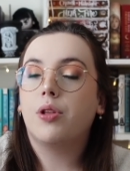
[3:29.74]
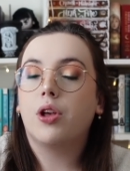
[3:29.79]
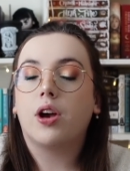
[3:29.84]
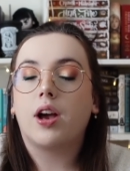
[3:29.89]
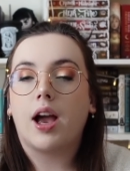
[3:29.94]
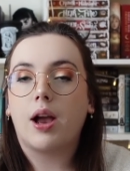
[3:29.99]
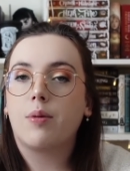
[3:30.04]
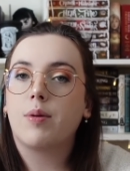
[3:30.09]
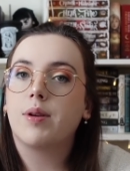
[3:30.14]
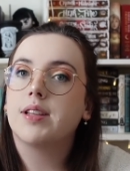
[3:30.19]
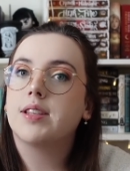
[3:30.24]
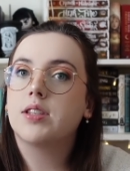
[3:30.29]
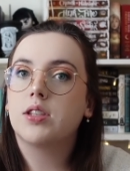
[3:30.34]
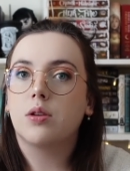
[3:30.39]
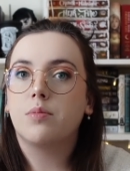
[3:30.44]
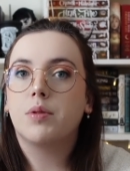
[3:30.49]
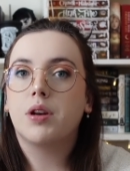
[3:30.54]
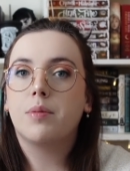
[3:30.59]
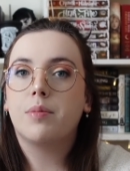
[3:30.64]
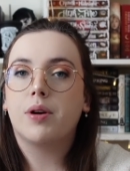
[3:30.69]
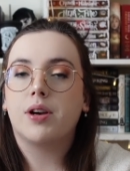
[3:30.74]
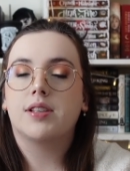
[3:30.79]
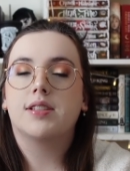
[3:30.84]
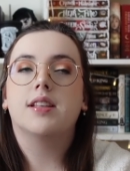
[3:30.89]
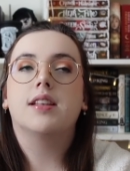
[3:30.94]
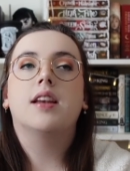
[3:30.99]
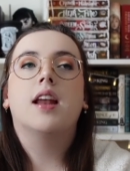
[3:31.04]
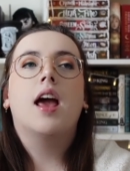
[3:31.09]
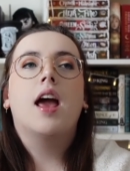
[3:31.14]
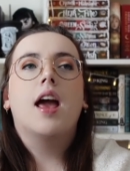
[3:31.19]
look, I read so many books
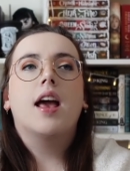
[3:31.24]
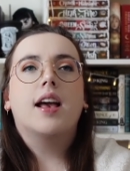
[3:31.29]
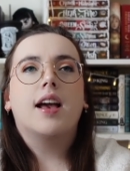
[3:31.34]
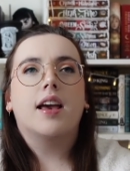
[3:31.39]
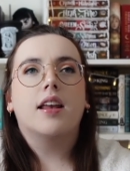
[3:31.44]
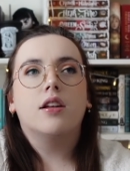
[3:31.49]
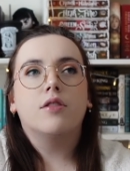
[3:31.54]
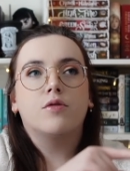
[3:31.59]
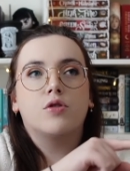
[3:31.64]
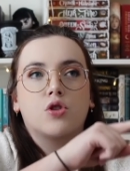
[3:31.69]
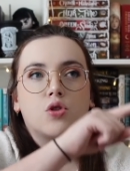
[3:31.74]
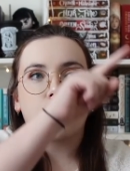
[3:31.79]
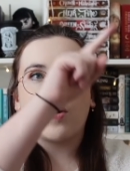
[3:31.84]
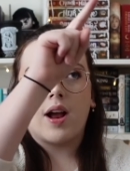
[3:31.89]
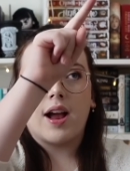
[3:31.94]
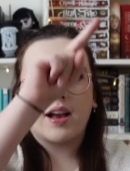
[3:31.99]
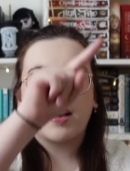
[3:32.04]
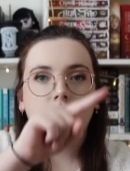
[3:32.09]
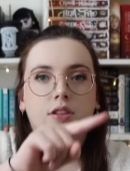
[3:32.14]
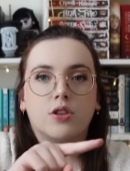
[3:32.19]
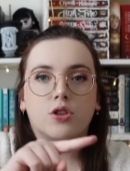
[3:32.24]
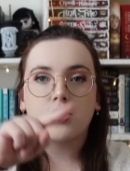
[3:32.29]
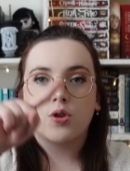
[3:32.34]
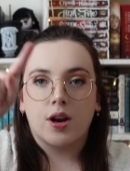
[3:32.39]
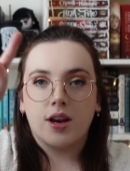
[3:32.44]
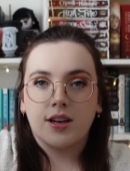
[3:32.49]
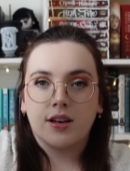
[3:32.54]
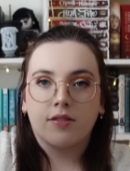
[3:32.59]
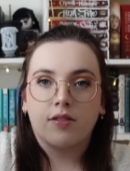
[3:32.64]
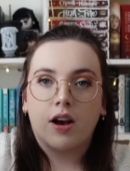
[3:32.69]
and kind of track the
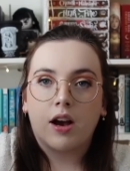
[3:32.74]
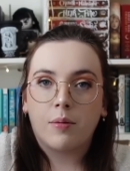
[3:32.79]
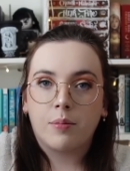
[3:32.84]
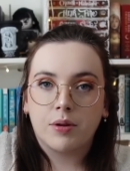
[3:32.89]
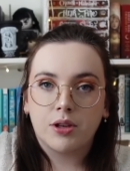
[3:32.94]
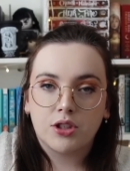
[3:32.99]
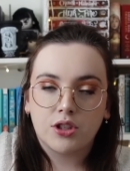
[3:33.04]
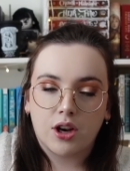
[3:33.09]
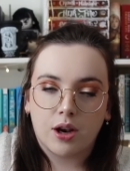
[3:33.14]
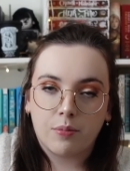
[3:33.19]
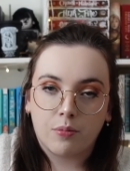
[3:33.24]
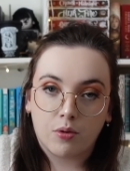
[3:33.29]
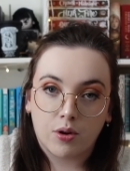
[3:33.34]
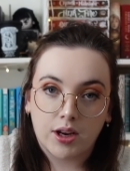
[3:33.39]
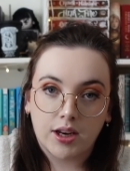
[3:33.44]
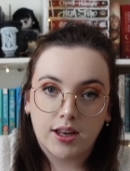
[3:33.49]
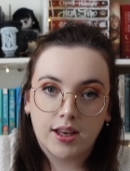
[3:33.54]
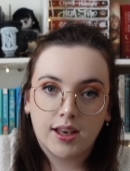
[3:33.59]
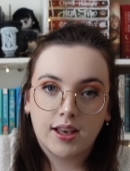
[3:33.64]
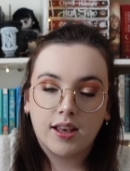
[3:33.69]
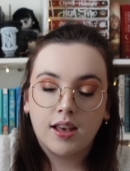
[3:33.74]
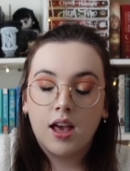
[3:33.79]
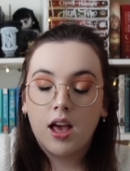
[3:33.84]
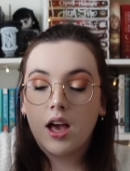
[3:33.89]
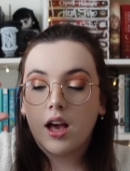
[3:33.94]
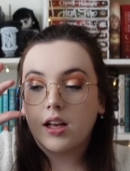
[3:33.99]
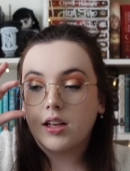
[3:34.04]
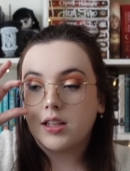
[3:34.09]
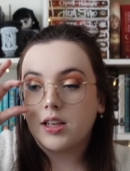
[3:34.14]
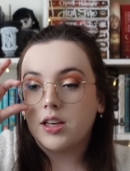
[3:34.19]
trend of how much I'm reading.
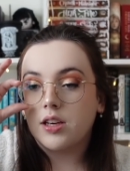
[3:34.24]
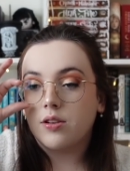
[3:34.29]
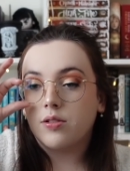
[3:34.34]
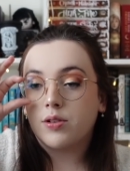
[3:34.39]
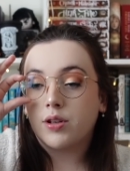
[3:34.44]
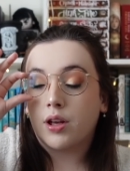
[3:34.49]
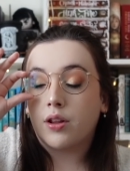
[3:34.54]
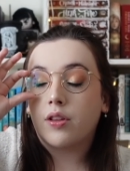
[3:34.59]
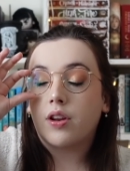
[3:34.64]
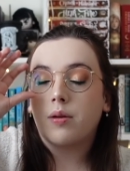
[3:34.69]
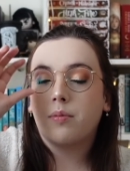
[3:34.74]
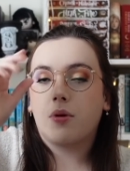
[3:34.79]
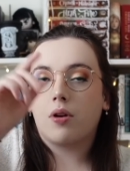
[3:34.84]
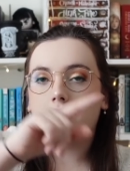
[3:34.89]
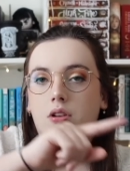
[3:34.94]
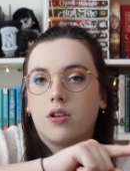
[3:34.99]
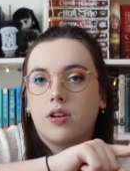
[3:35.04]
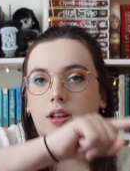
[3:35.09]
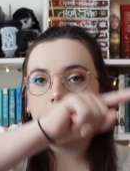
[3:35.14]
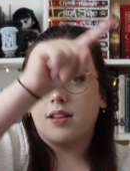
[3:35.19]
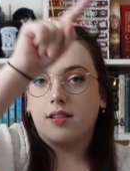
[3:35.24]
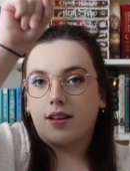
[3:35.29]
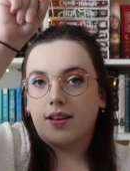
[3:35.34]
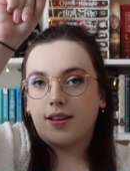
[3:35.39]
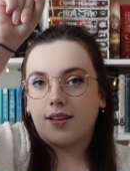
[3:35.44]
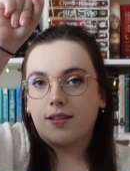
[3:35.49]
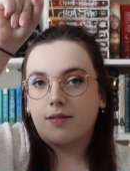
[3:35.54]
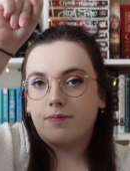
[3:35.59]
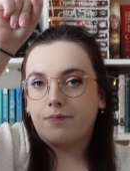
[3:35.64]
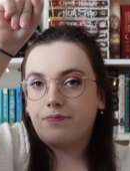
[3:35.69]
Can you tell that I'm already
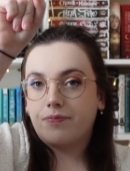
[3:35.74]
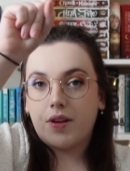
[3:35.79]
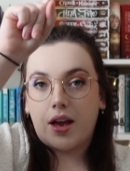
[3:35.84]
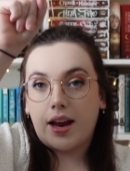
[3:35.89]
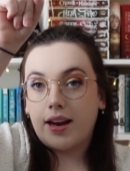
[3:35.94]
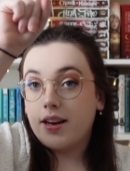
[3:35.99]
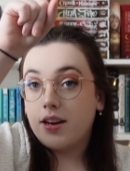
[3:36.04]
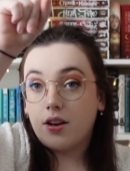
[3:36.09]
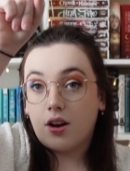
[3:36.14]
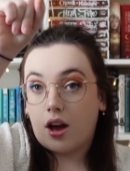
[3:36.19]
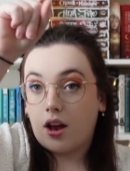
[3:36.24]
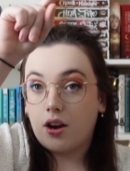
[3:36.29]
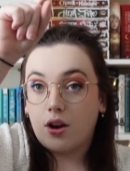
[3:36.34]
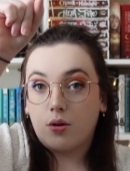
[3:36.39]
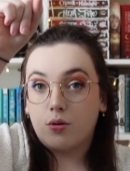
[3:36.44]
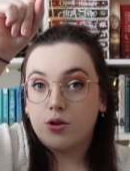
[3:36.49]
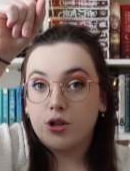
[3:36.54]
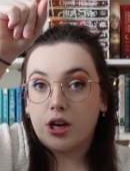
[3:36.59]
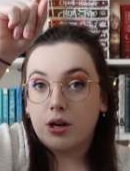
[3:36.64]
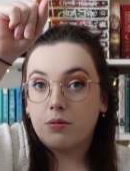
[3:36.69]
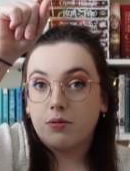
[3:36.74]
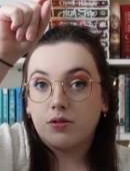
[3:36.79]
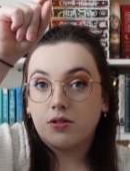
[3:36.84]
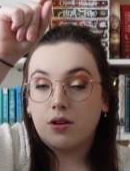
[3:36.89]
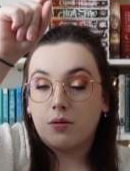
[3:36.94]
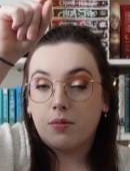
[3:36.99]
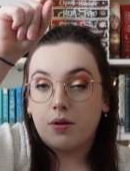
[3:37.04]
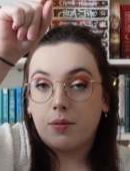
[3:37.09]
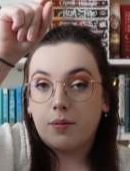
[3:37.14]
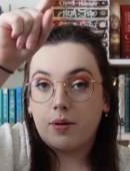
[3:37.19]
like, I did not know January was
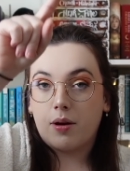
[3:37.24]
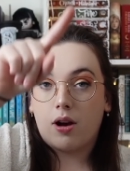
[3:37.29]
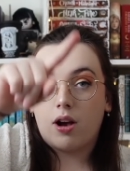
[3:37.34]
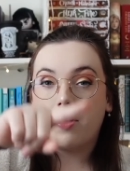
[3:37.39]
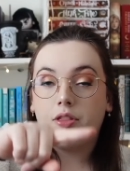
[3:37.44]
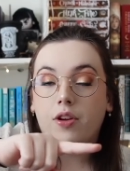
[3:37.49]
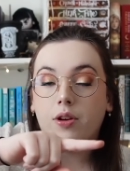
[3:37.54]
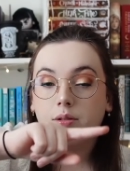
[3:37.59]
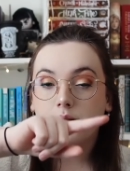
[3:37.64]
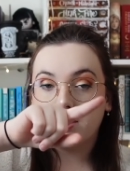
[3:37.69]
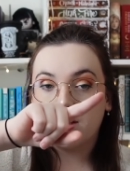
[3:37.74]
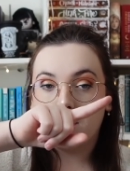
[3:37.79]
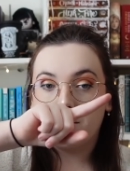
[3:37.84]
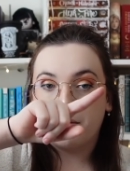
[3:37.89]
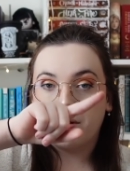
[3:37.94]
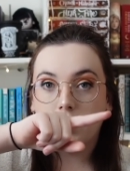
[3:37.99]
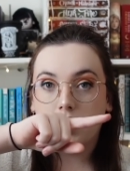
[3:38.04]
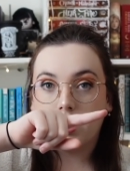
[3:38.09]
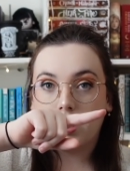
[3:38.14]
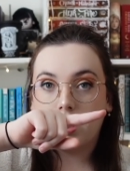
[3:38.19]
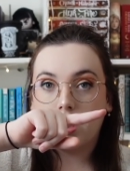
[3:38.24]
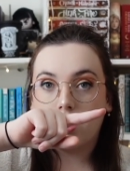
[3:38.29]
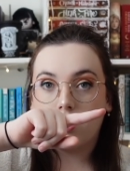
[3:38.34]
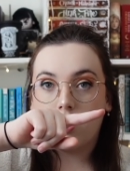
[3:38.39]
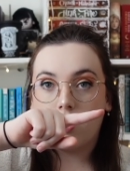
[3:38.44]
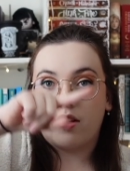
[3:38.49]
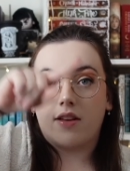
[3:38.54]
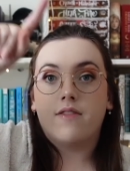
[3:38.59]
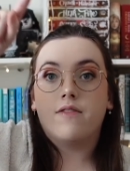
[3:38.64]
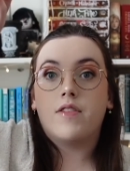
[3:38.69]
gonna be up here. I thought it was gonna be like here
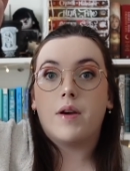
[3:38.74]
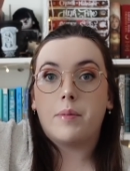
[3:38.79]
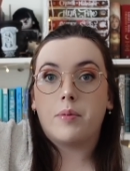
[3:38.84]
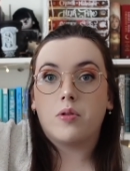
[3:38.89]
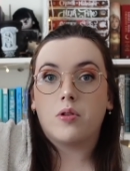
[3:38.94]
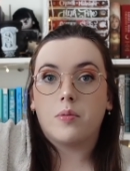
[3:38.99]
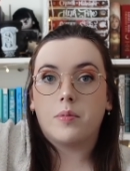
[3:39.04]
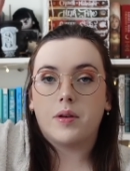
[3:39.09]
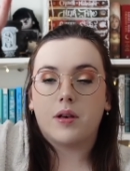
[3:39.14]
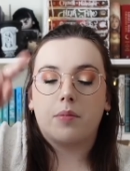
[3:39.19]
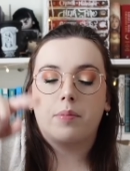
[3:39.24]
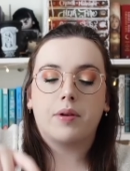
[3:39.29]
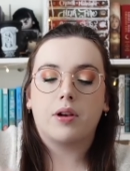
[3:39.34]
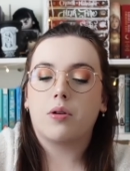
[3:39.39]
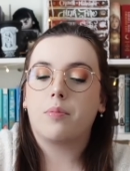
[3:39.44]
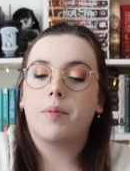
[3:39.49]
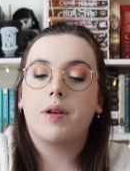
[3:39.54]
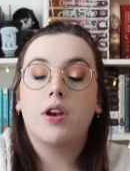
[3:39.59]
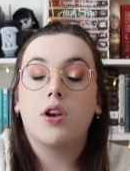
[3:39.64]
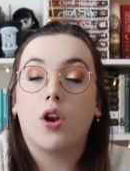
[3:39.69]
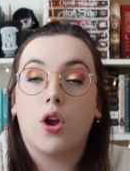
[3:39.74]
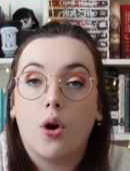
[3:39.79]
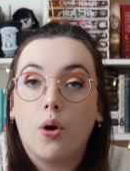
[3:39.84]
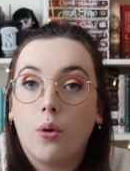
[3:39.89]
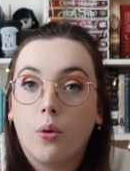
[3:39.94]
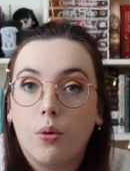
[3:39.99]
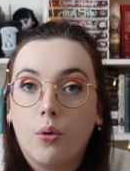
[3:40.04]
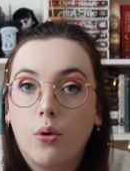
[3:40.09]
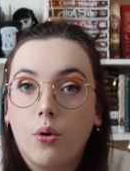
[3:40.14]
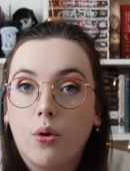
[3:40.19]
and February would be up here, but no.